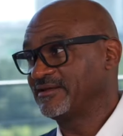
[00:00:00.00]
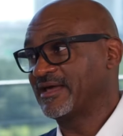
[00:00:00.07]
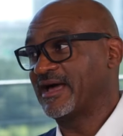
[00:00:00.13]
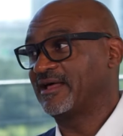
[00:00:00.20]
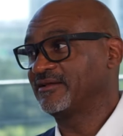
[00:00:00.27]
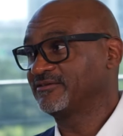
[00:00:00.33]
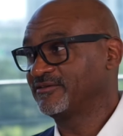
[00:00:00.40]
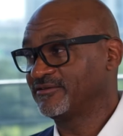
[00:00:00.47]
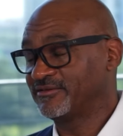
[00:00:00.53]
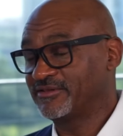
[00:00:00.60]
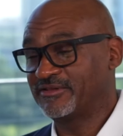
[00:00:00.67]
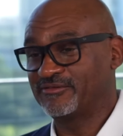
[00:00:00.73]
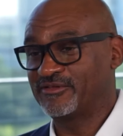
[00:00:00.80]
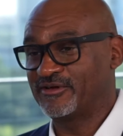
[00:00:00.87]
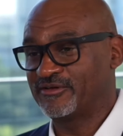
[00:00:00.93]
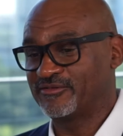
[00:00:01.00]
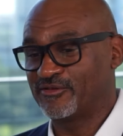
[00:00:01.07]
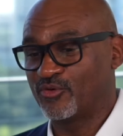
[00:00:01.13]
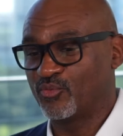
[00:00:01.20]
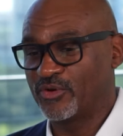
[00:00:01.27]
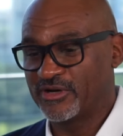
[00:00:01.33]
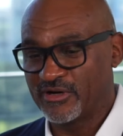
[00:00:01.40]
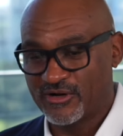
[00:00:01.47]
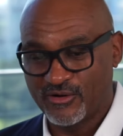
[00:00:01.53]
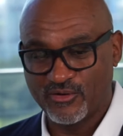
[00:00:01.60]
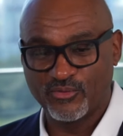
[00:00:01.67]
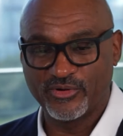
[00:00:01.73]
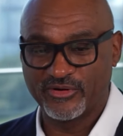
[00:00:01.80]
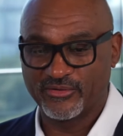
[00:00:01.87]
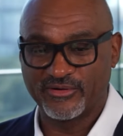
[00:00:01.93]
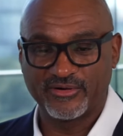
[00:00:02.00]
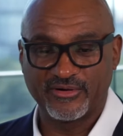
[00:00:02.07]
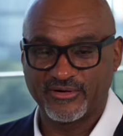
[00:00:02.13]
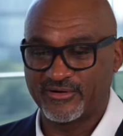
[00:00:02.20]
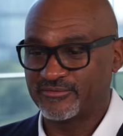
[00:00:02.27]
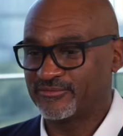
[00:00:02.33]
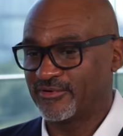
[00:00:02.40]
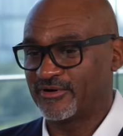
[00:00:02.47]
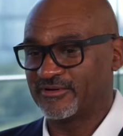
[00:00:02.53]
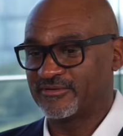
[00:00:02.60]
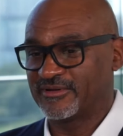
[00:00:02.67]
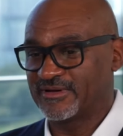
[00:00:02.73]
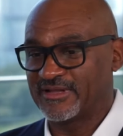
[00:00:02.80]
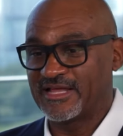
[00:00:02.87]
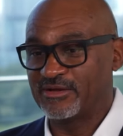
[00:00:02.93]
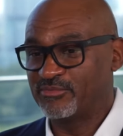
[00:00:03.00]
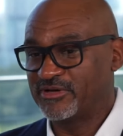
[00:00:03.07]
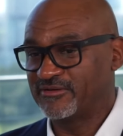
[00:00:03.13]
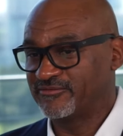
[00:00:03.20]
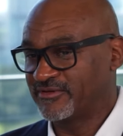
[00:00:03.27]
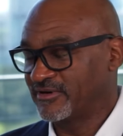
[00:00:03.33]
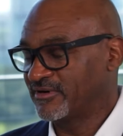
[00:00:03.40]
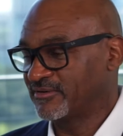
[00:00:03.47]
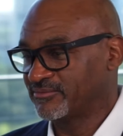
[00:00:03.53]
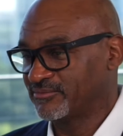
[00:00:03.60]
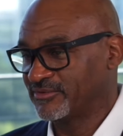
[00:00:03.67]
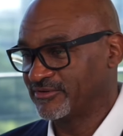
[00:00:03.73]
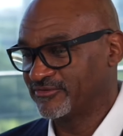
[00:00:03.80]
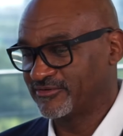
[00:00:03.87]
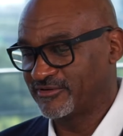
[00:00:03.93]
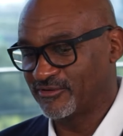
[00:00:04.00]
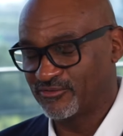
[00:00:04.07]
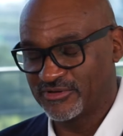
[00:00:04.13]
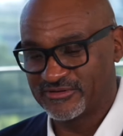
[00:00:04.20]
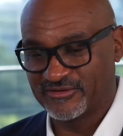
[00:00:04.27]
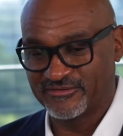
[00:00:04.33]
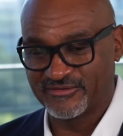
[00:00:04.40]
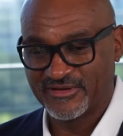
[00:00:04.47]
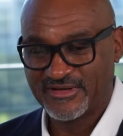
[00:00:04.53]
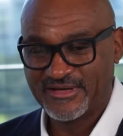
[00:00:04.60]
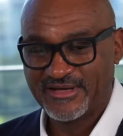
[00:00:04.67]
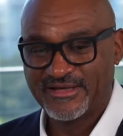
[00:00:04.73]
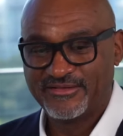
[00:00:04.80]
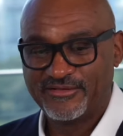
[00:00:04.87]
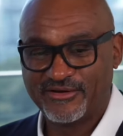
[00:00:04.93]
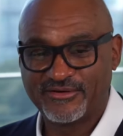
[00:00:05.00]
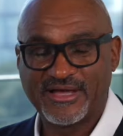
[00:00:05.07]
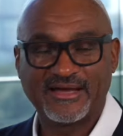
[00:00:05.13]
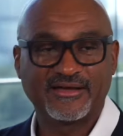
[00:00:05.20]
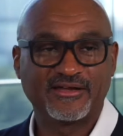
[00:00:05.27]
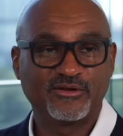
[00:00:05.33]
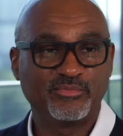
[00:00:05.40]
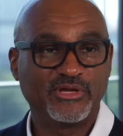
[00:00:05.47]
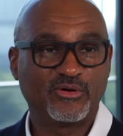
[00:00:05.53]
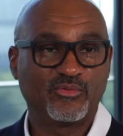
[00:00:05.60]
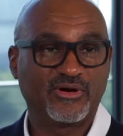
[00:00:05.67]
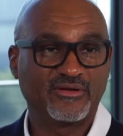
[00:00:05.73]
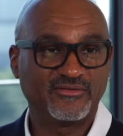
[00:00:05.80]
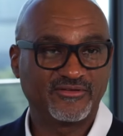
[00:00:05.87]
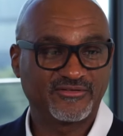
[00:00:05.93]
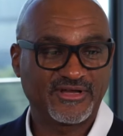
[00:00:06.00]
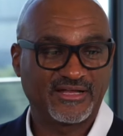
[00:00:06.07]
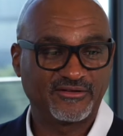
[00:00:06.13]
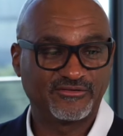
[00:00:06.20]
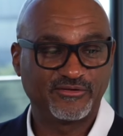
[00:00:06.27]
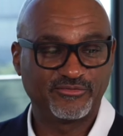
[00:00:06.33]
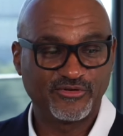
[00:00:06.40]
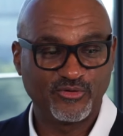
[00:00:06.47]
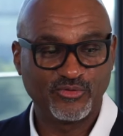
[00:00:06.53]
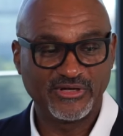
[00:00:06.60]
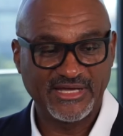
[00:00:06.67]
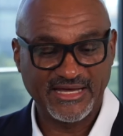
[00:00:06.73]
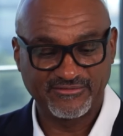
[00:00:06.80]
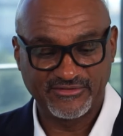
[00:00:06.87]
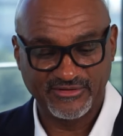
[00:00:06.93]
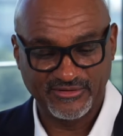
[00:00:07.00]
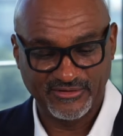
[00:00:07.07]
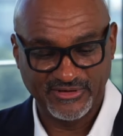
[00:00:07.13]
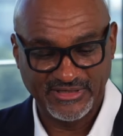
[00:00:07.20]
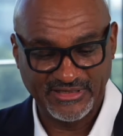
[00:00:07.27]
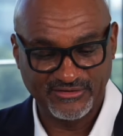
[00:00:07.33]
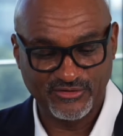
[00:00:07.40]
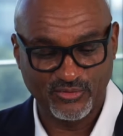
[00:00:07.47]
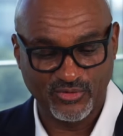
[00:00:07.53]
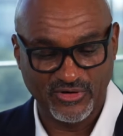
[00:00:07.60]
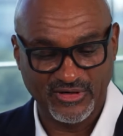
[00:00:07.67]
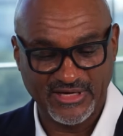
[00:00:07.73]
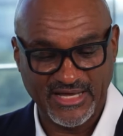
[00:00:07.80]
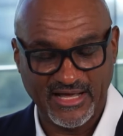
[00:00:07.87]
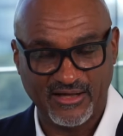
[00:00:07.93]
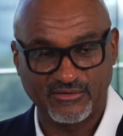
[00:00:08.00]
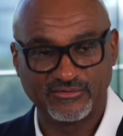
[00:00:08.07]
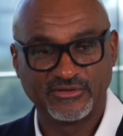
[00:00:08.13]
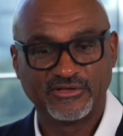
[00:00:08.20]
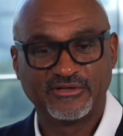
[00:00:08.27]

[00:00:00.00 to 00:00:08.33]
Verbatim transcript: knowledge of the, the widow, widower, or, or the claimant, if they're still with us, they're not going to be aware of this scholarship. So we have to get the word out